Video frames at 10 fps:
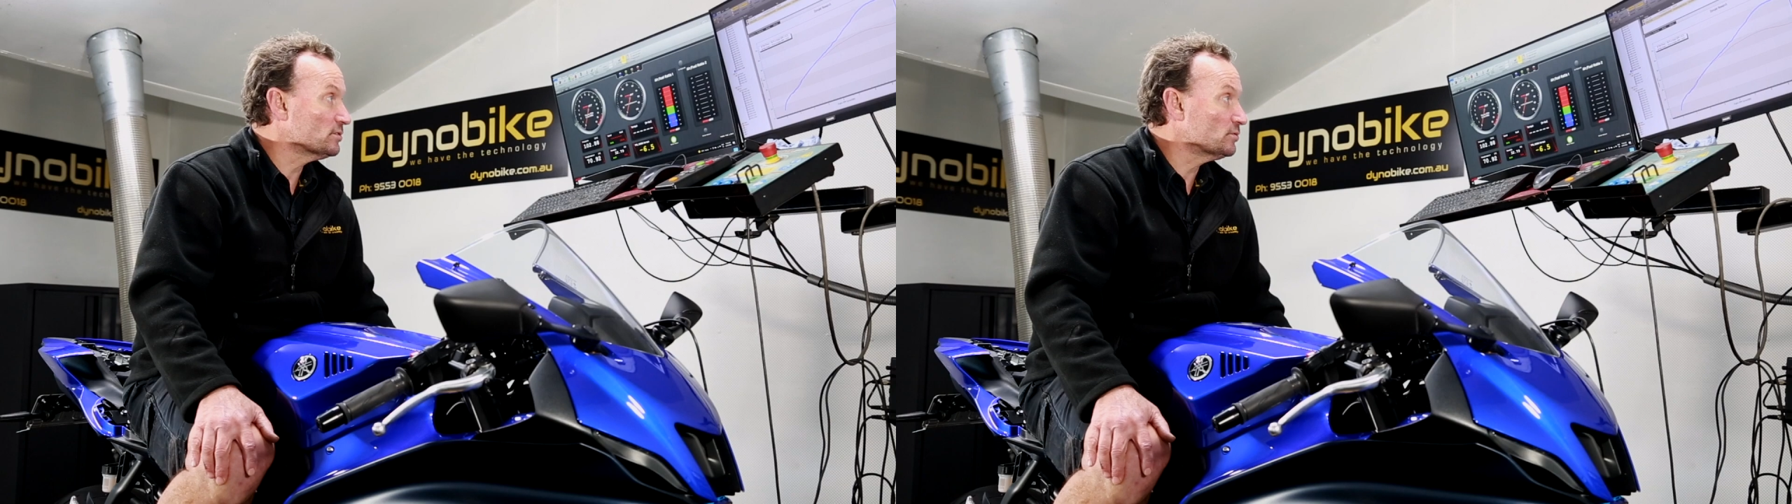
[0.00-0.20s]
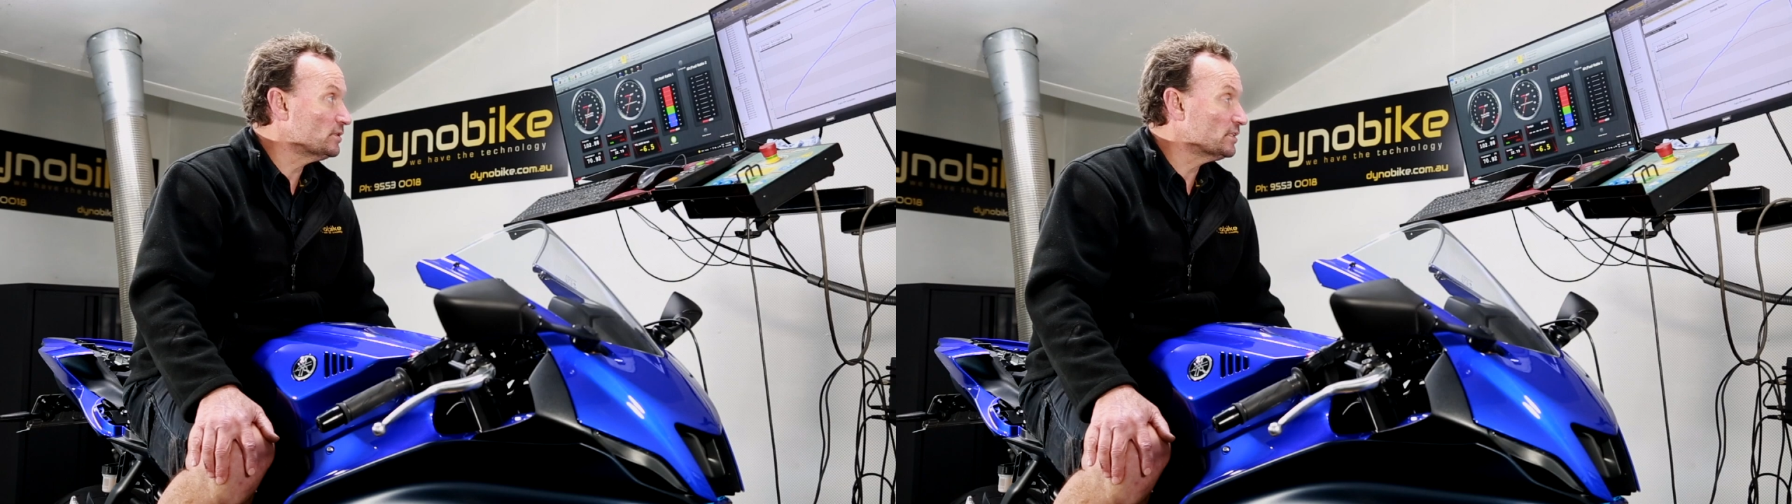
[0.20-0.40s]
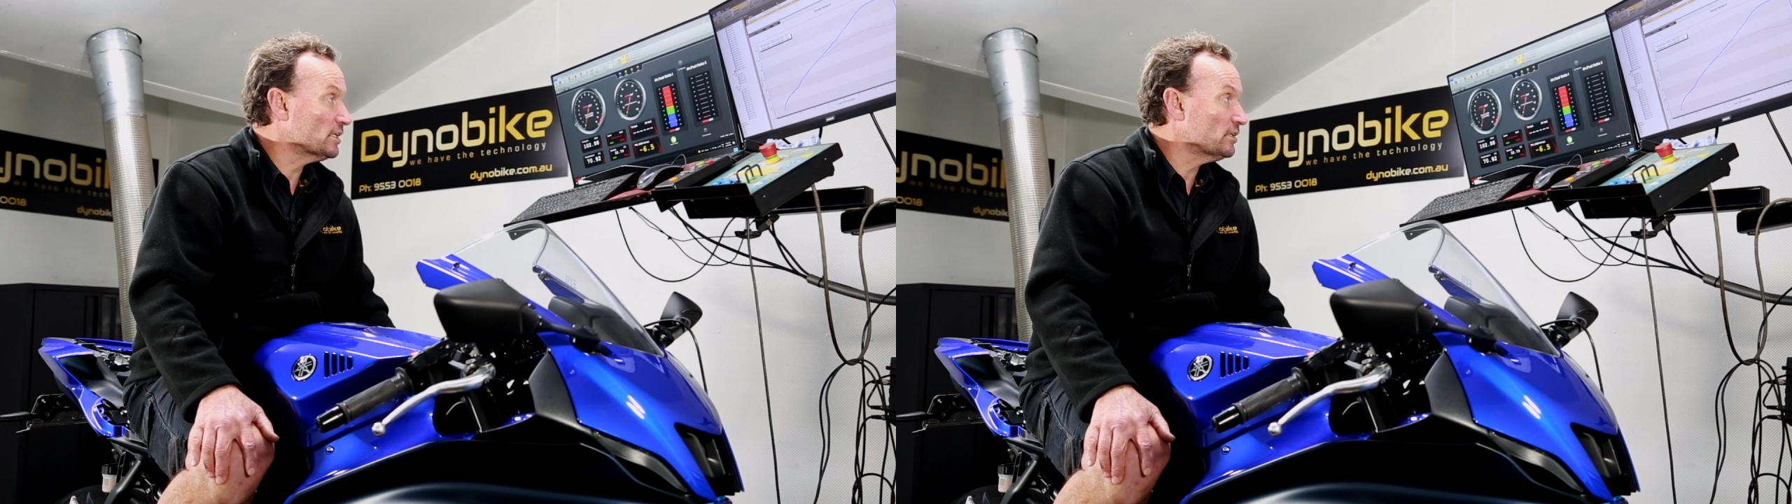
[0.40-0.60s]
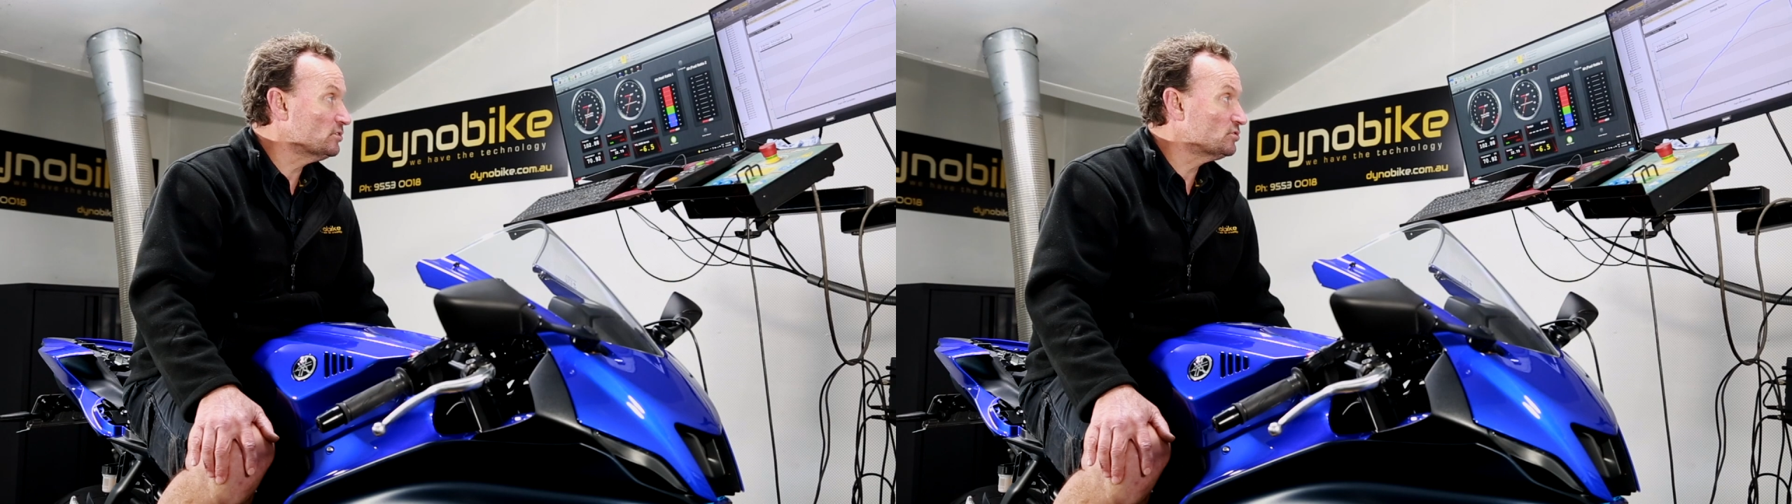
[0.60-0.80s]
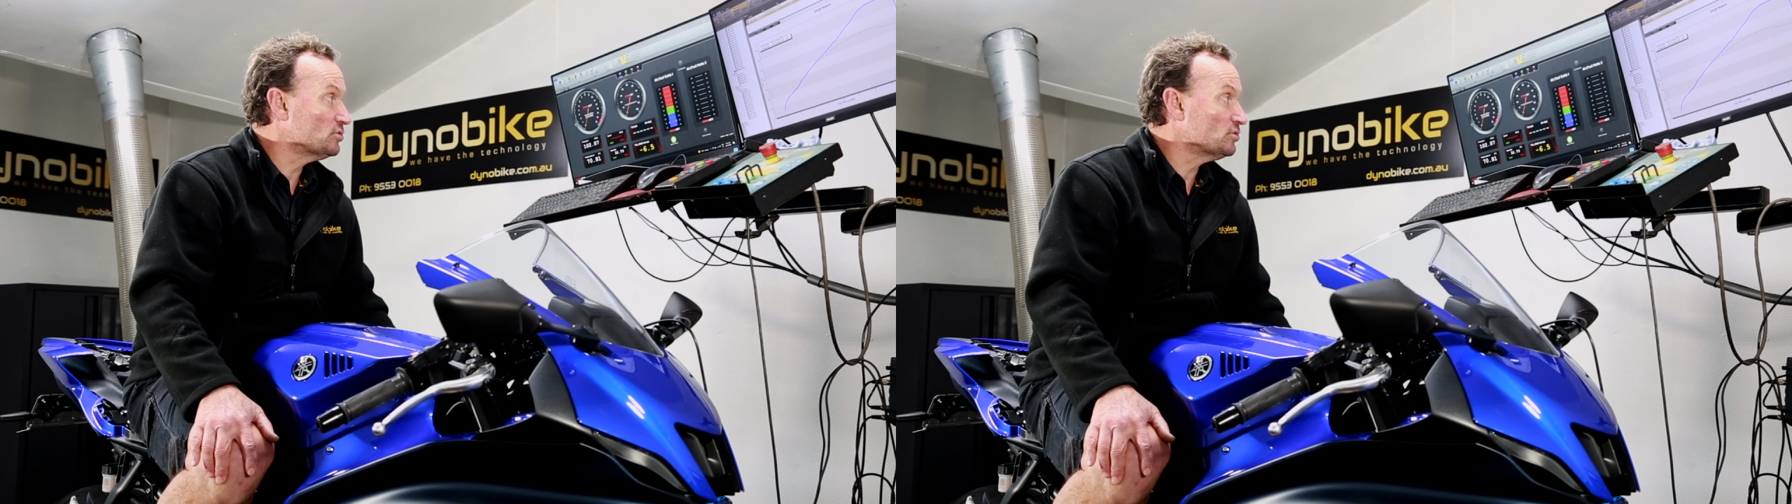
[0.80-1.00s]
We're
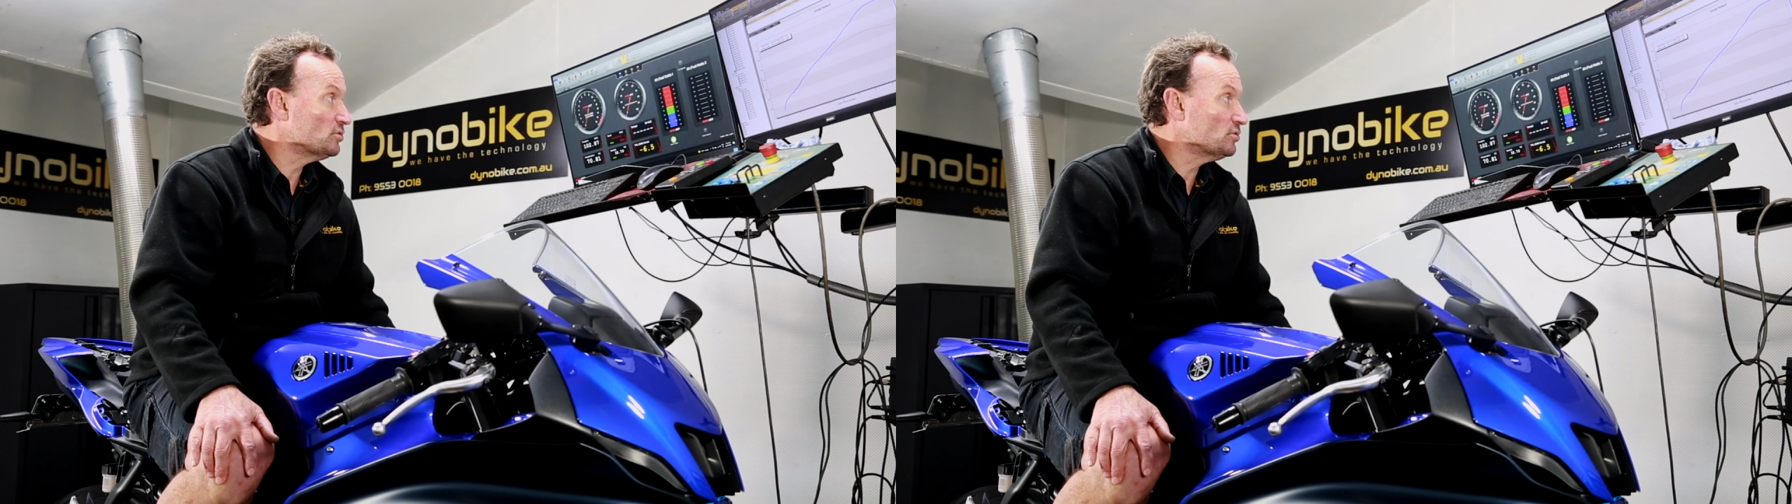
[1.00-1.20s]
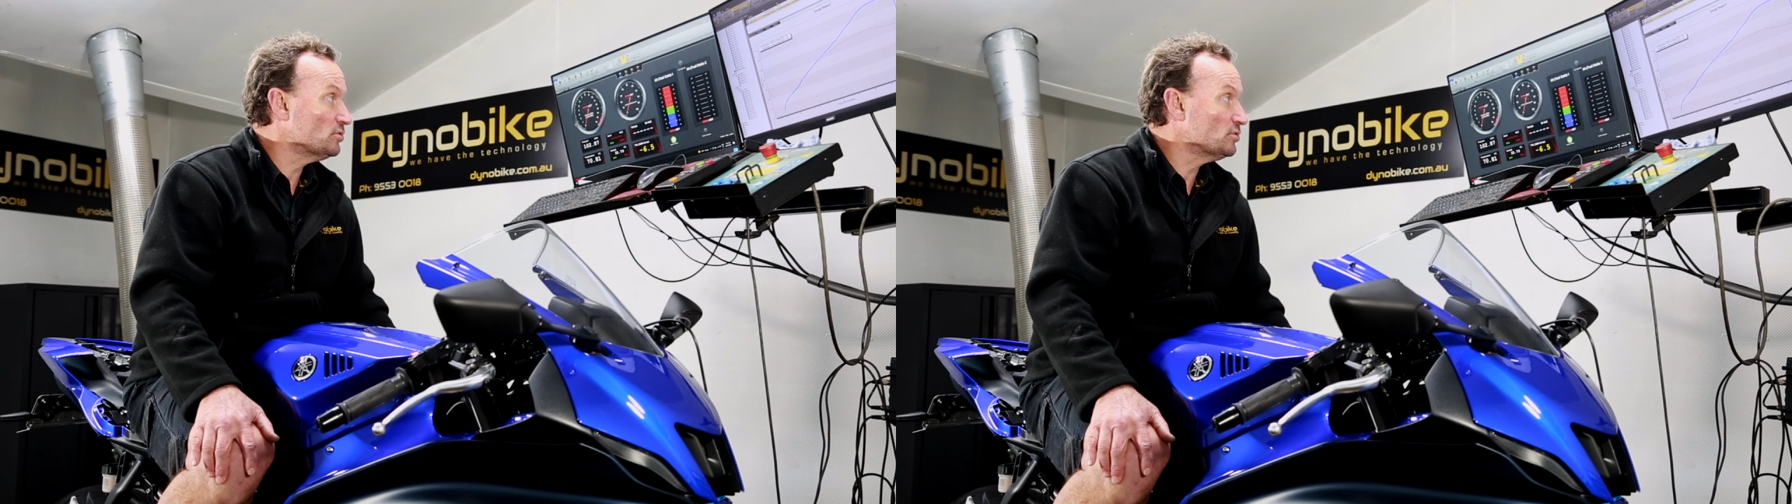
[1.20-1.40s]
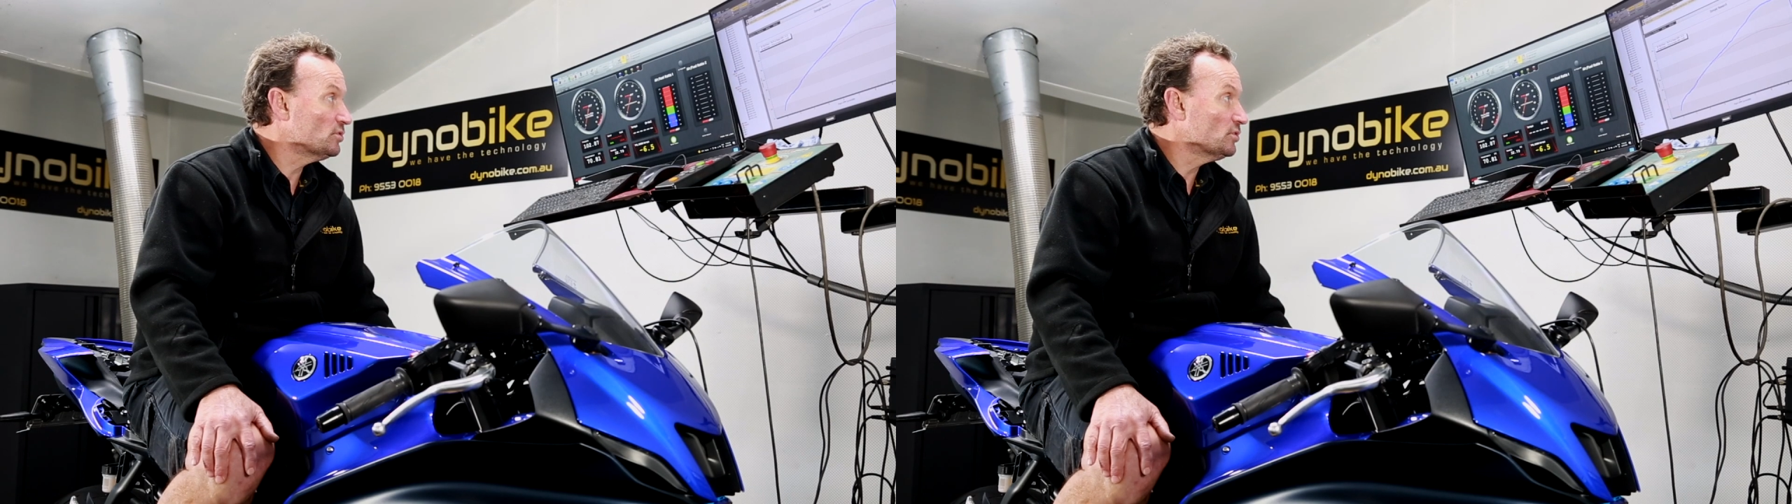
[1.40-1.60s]
going to